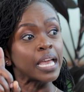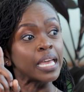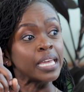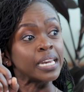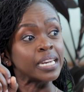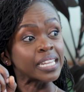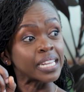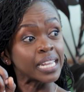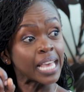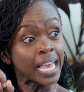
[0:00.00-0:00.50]

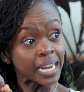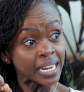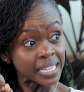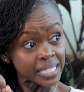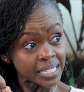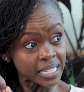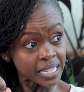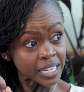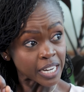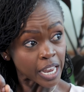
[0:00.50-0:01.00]
in
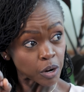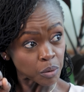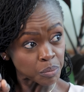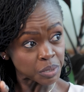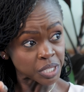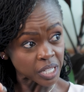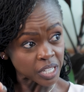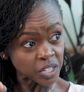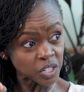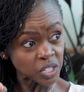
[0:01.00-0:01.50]
NSE,
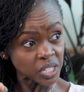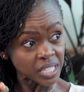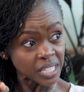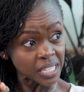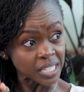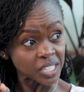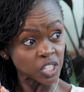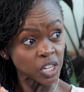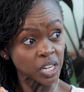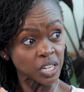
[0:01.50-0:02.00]
Nairobi Securities
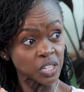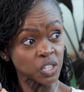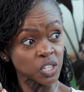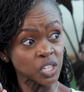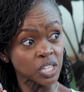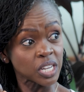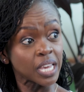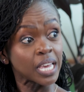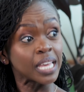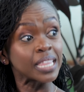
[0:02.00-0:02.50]

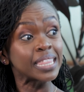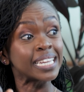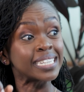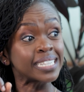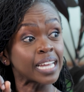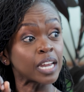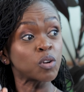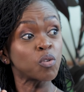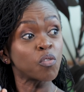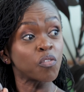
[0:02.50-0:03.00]
Exchange, the
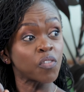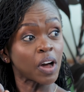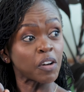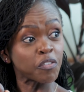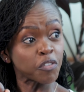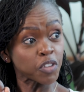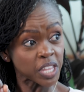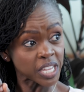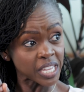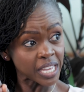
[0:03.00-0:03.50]
turnover
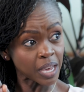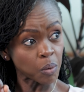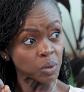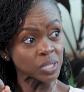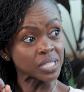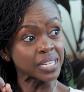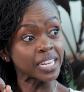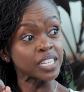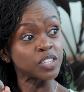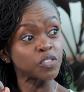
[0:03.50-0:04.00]
for the year
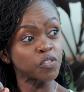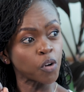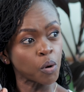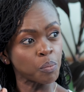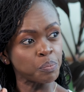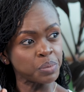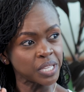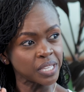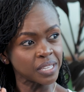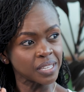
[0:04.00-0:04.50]
was
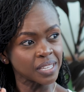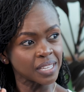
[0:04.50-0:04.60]
94B.